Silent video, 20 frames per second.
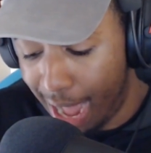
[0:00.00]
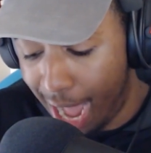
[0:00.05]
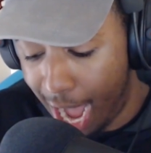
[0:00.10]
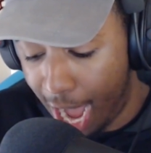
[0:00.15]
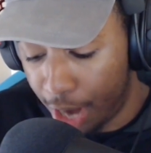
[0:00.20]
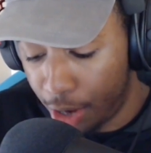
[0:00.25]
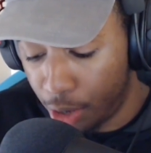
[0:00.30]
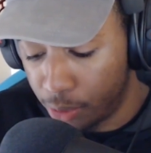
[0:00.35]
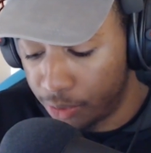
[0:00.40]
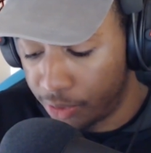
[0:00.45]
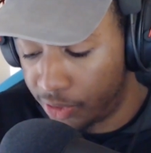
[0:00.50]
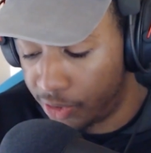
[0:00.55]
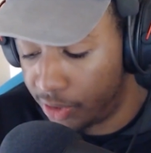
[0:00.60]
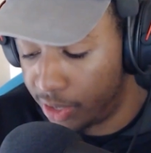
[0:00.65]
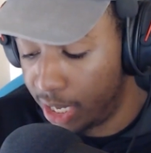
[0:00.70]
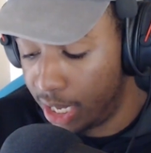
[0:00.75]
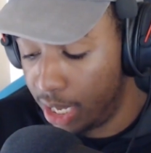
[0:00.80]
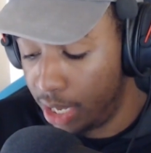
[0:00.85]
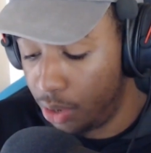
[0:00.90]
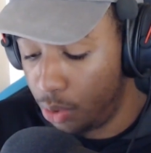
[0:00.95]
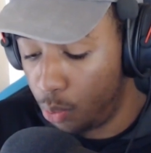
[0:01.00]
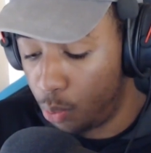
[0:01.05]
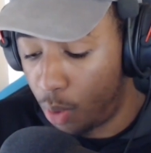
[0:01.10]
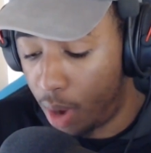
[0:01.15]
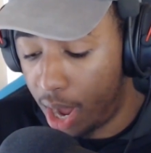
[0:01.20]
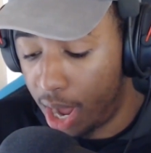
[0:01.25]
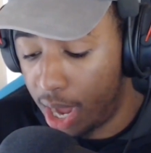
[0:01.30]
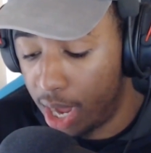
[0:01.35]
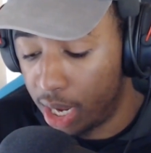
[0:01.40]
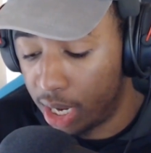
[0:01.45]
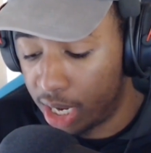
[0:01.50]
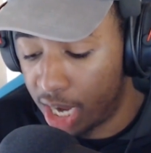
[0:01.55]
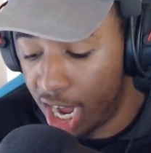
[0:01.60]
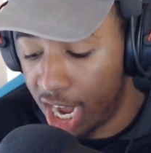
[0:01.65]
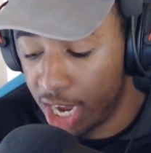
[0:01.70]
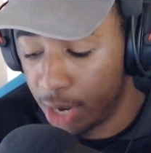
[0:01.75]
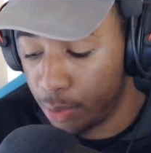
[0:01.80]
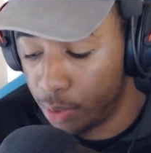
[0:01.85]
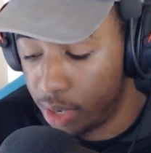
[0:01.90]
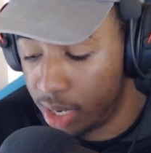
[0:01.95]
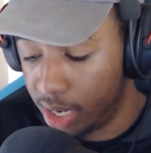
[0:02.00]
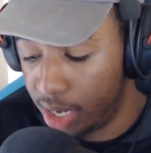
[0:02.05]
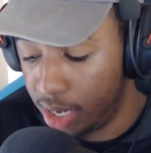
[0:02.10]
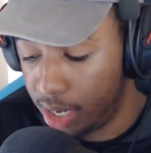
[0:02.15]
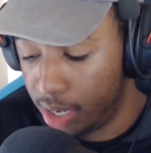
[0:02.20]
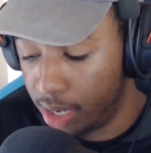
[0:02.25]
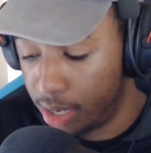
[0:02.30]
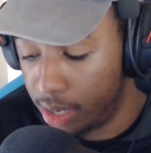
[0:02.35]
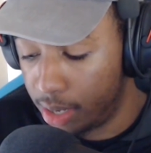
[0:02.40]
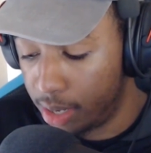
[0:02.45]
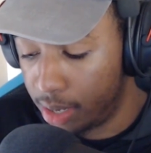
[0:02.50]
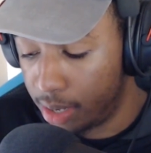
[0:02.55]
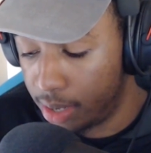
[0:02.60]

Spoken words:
I don't see why Kyrie,